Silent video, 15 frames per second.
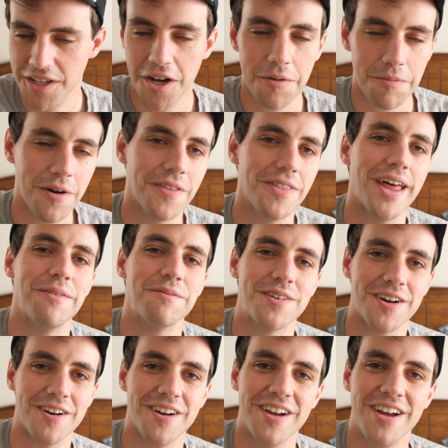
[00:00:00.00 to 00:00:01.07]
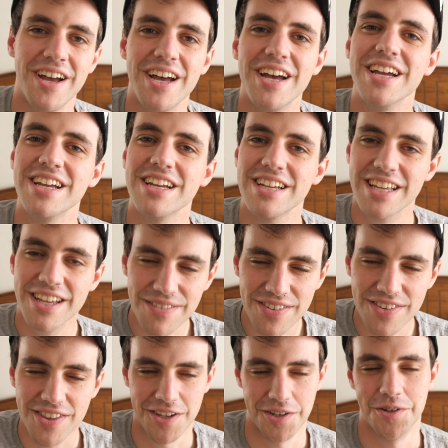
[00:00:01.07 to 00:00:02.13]
Come on, Namco give
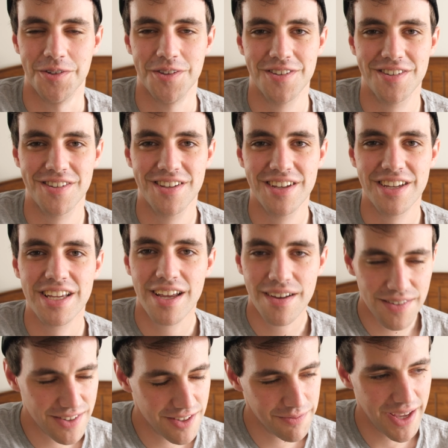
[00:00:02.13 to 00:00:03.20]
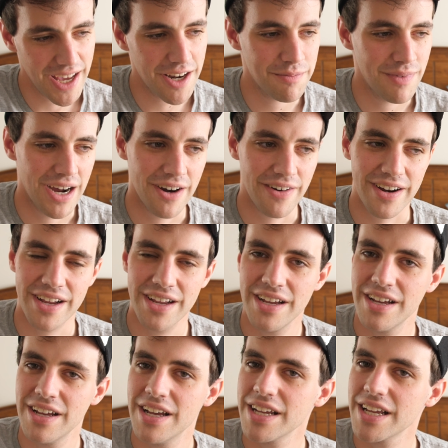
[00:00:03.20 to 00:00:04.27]
us the goods. Give us some Katamari,
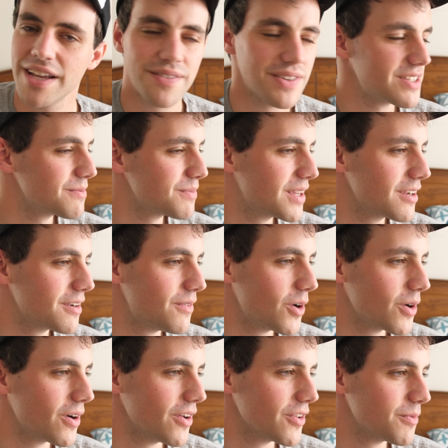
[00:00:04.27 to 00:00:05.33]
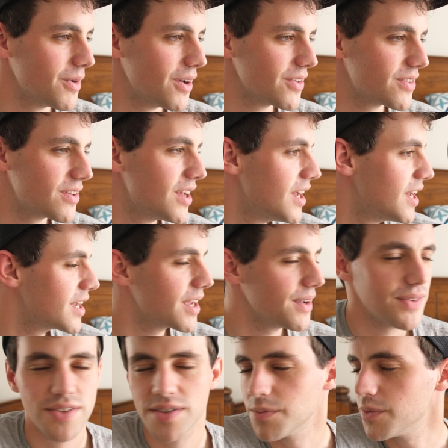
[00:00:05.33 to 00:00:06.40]
give us some King of All Cosmos,
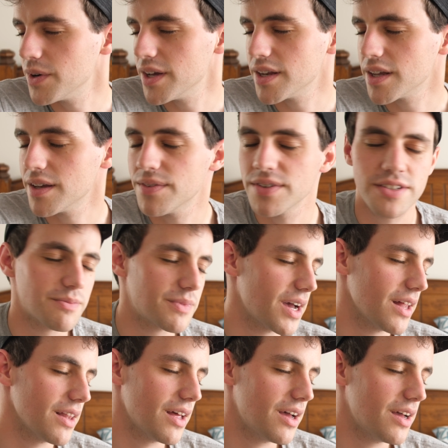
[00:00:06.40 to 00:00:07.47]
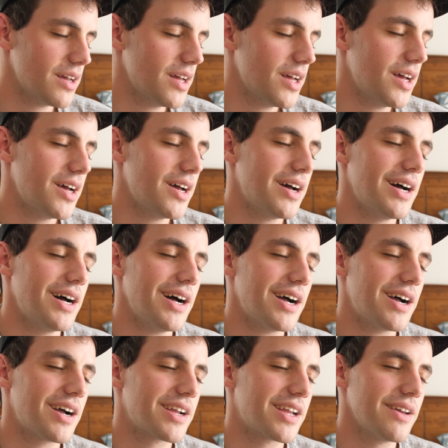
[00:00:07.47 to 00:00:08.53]
give us some weird, give us some color,
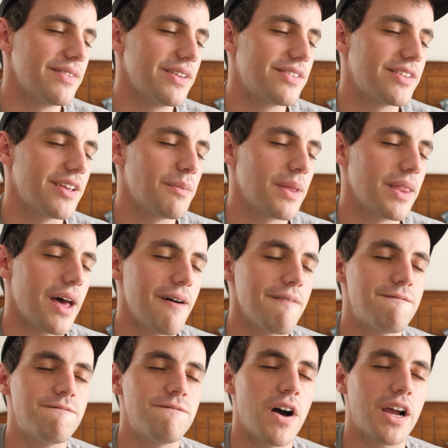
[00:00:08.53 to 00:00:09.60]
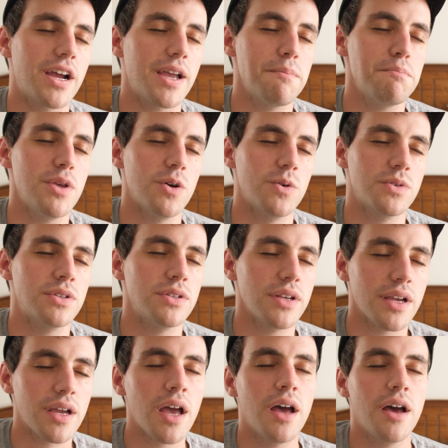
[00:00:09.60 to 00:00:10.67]
ah, give us some of that funky
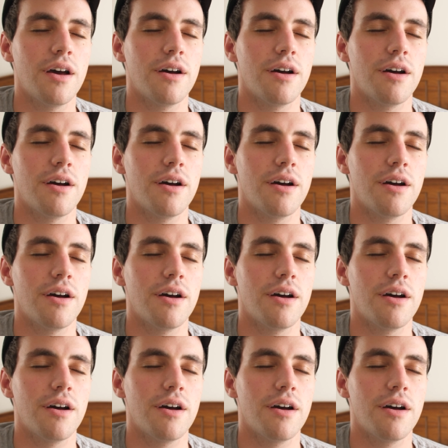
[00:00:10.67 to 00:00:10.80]
music.